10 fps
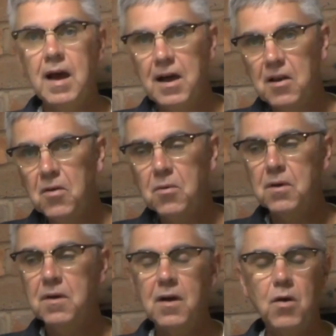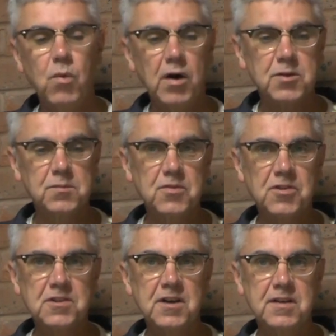Hello, welcome to
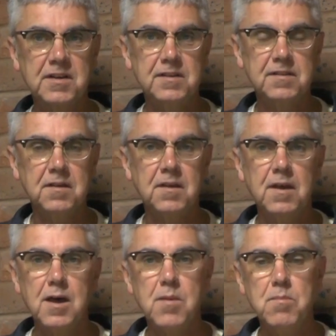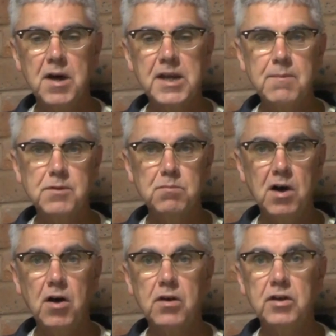the circuit. My name's
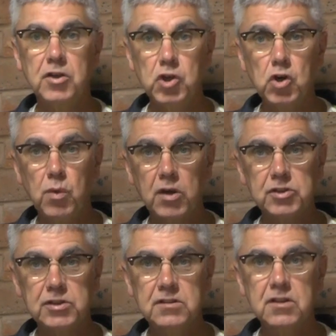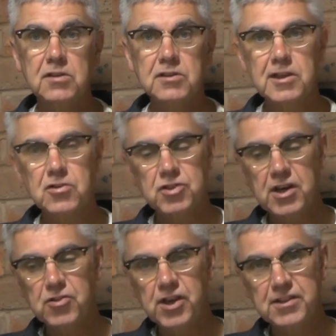Mark and you're watching
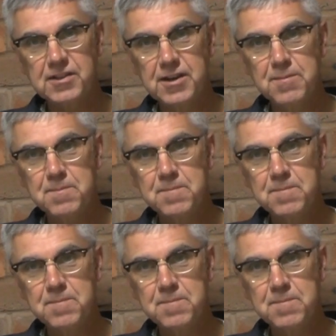Scalextric Racer.